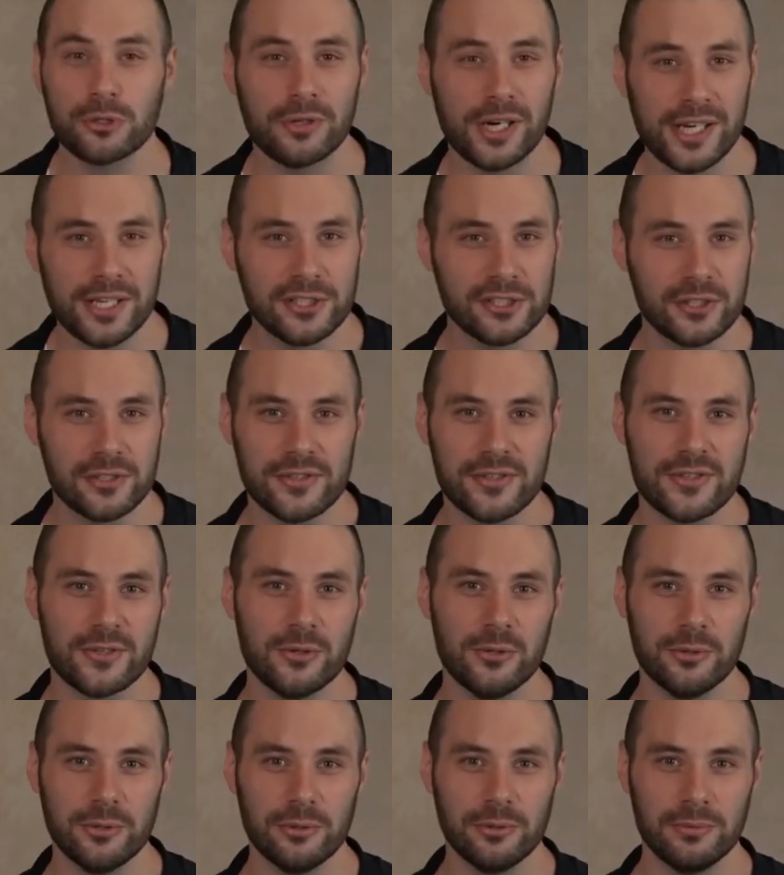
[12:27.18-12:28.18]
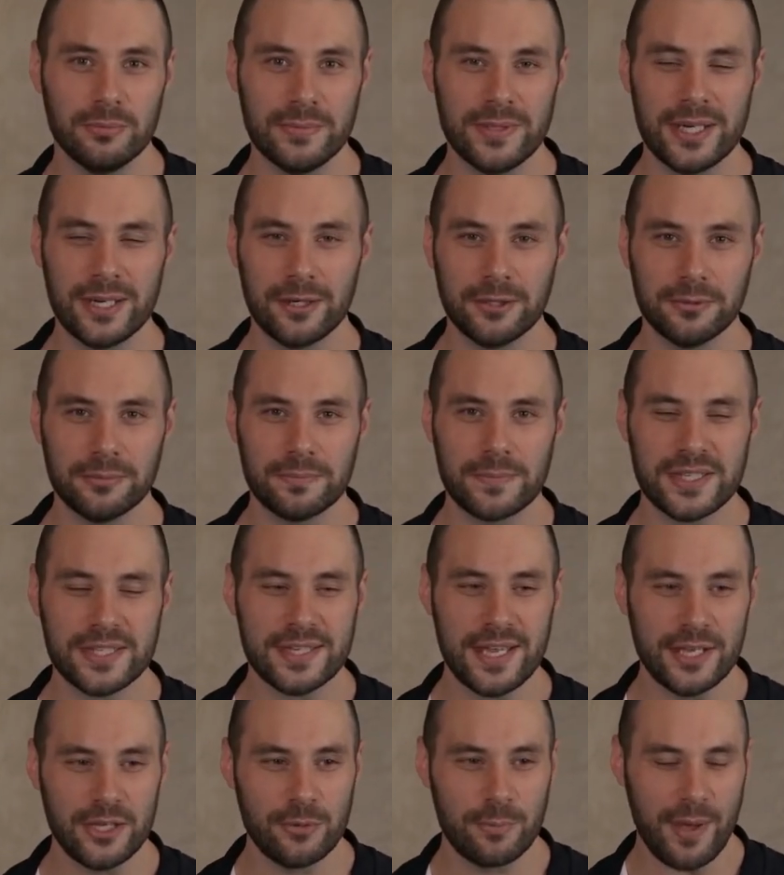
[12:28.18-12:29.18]
rangers who, you know,
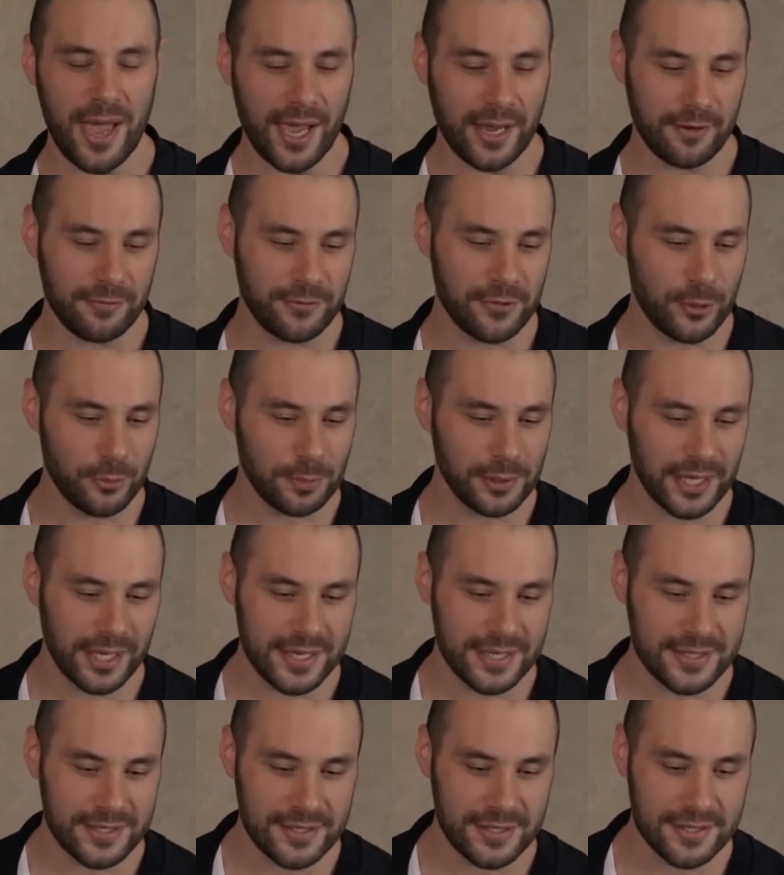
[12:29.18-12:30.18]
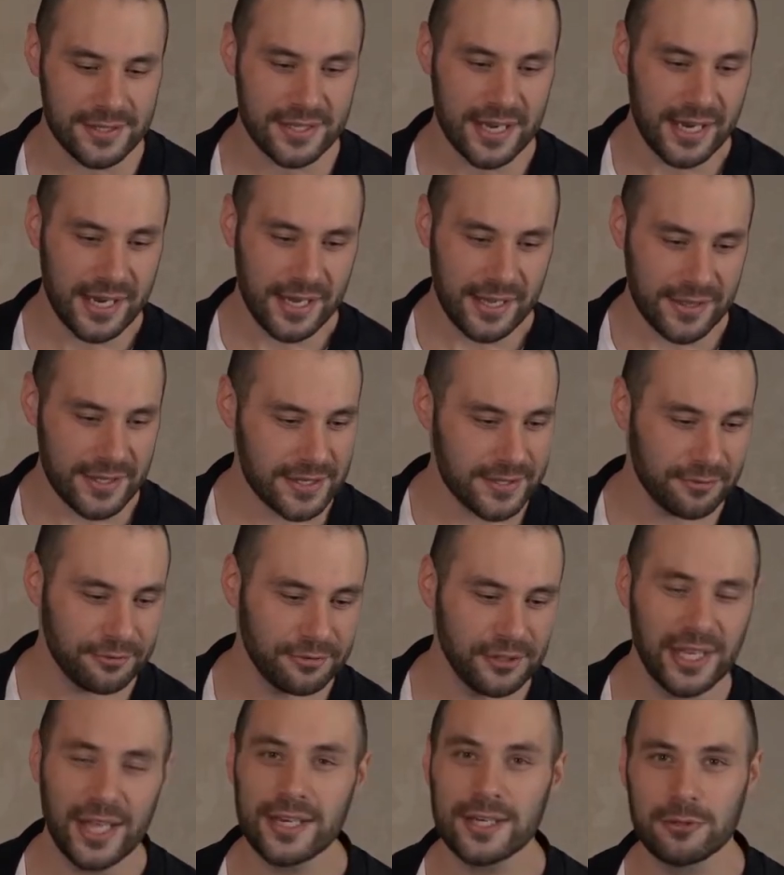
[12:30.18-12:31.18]
set you back a few places. There's a
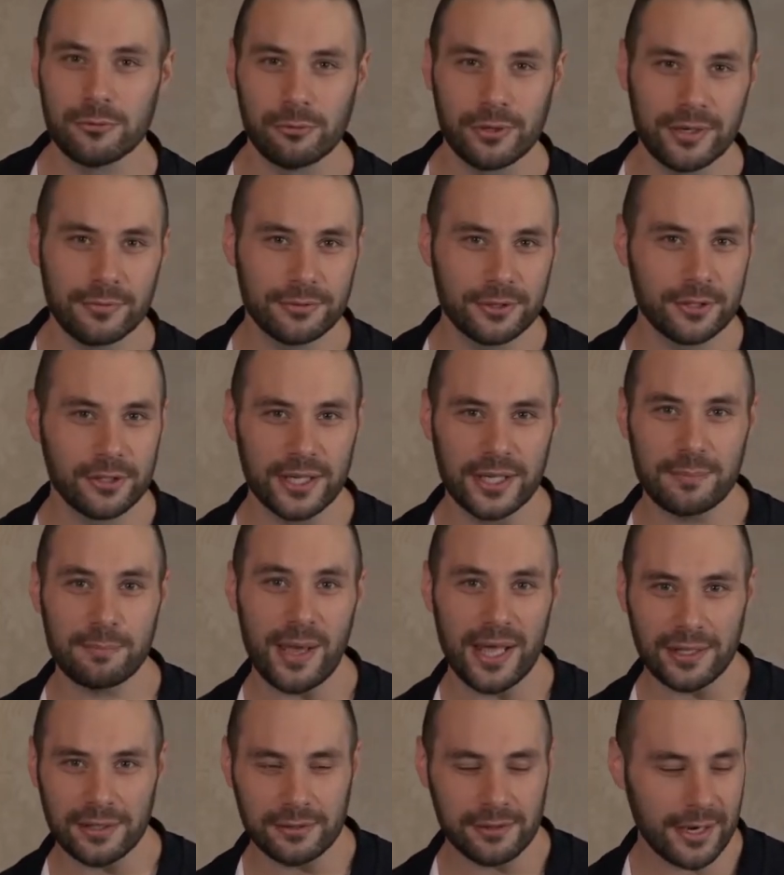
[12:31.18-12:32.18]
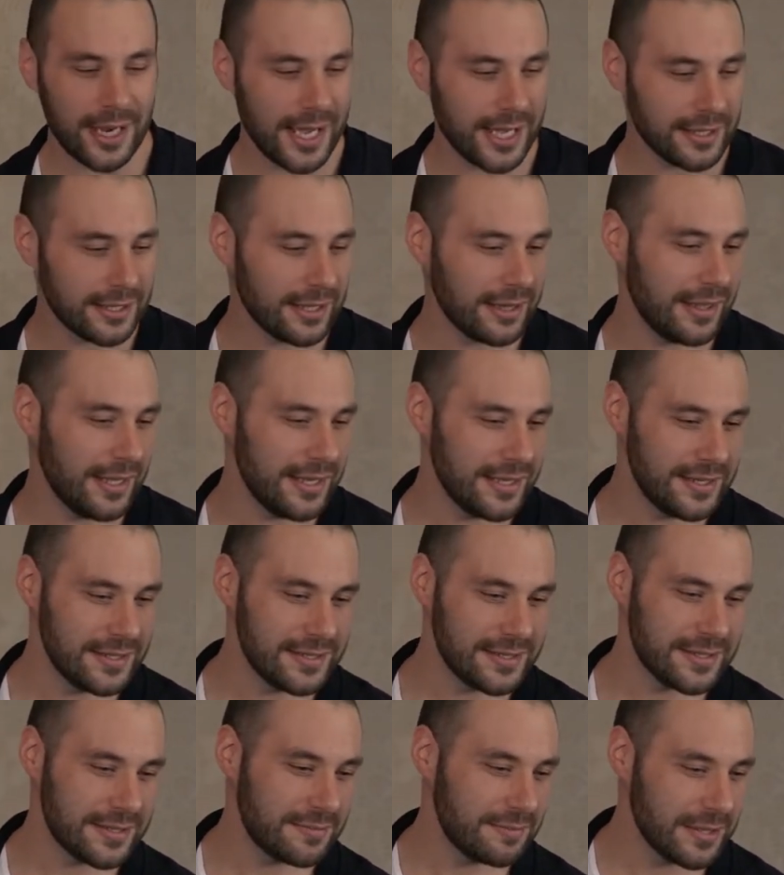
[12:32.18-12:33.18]
flooded river at Ballarat.
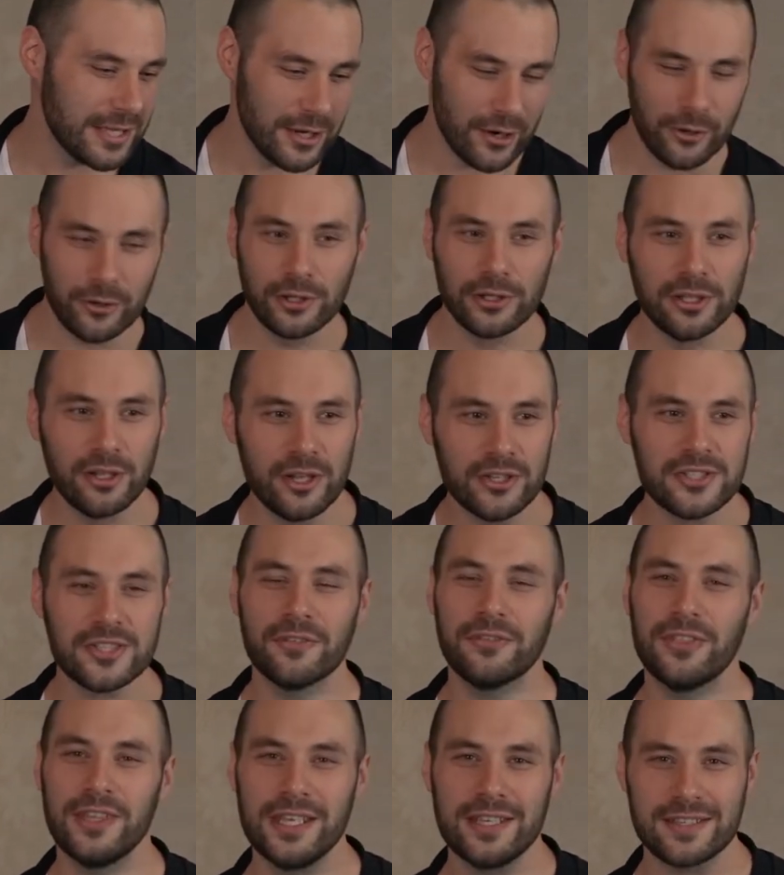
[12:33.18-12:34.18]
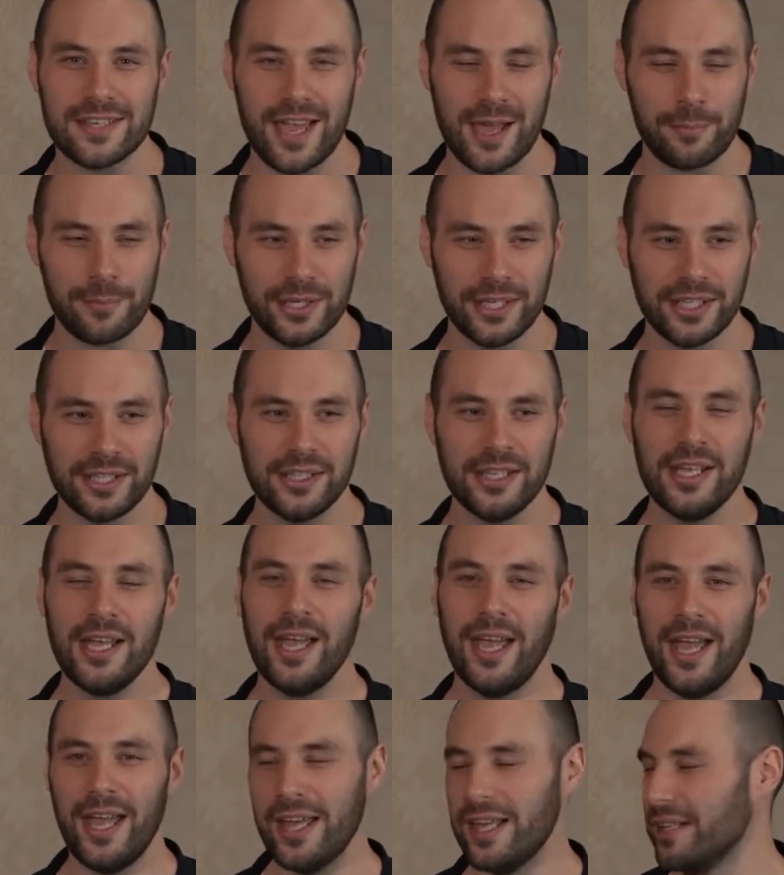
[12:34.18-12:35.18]
There's, you know, lots of things happening.
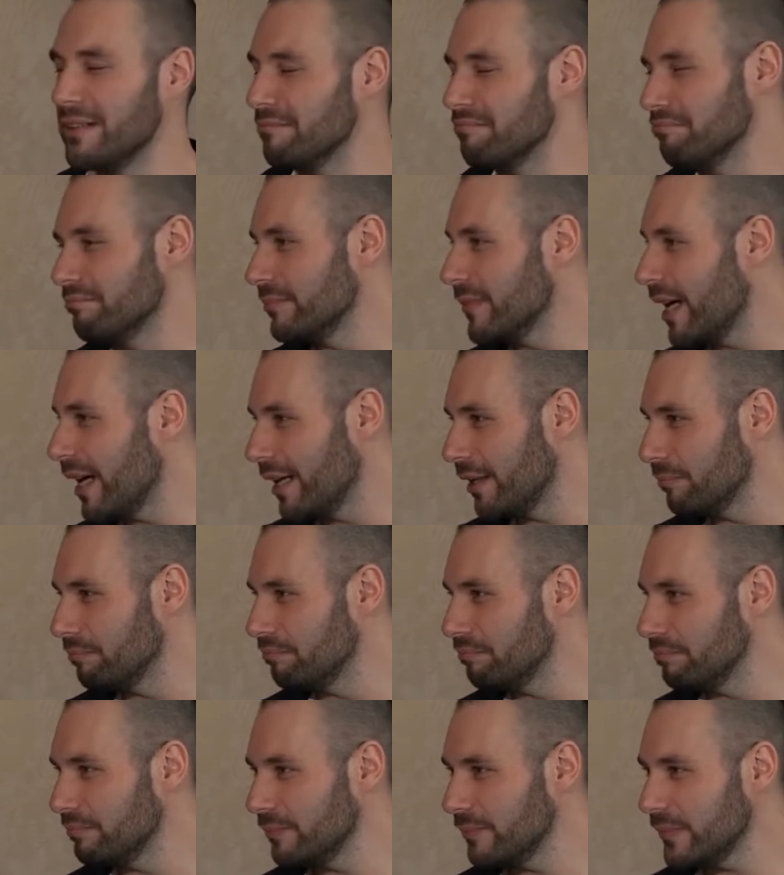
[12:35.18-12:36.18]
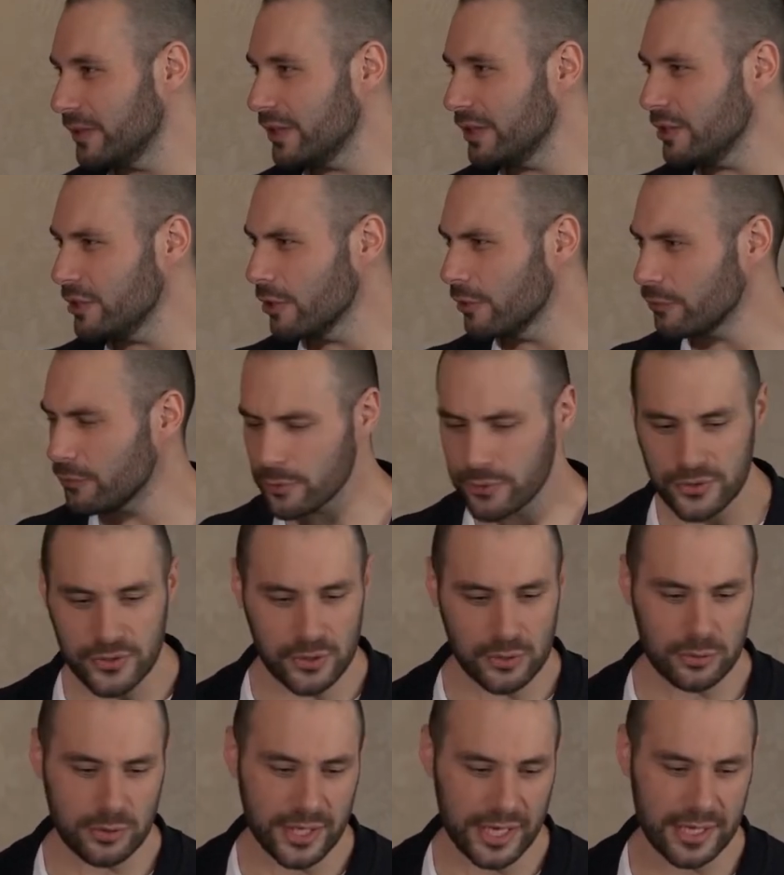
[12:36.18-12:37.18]
And, you know, for
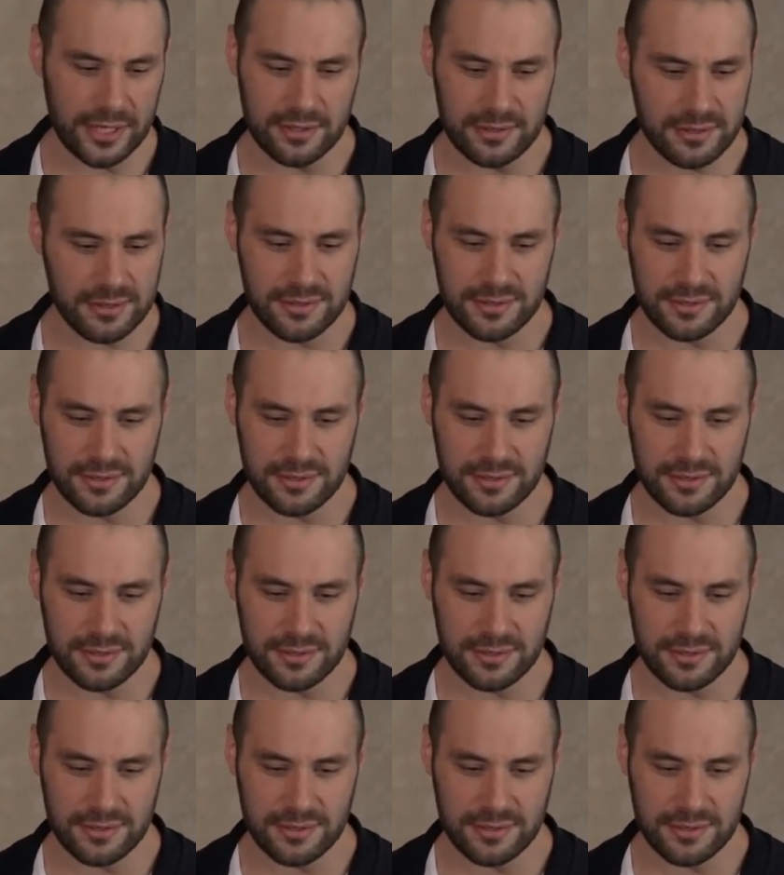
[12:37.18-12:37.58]
school kids